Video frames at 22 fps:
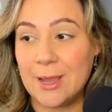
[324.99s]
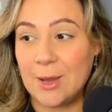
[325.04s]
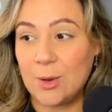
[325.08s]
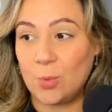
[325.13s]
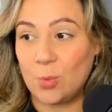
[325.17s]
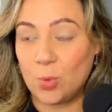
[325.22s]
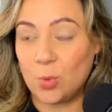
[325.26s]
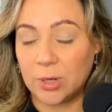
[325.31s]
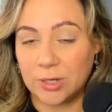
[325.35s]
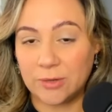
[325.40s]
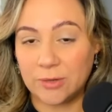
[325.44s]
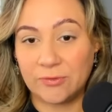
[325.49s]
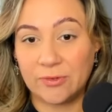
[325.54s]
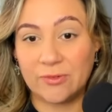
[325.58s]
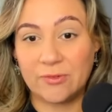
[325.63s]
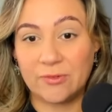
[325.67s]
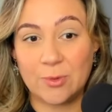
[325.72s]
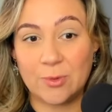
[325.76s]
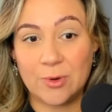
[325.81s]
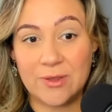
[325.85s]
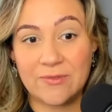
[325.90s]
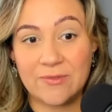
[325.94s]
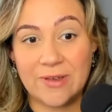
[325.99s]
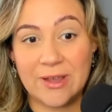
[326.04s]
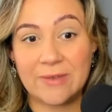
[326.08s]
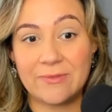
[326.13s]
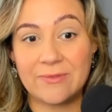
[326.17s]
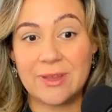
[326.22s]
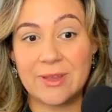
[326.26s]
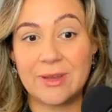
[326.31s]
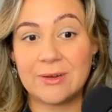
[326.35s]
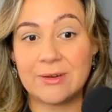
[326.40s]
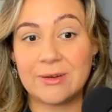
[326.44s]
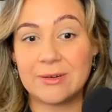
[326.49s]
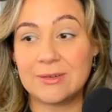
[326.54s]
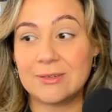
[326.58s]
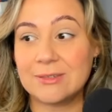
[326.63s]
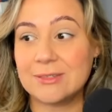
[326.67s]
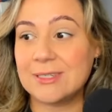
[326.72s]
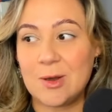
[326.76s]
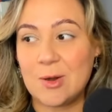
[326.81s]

work for 45 years.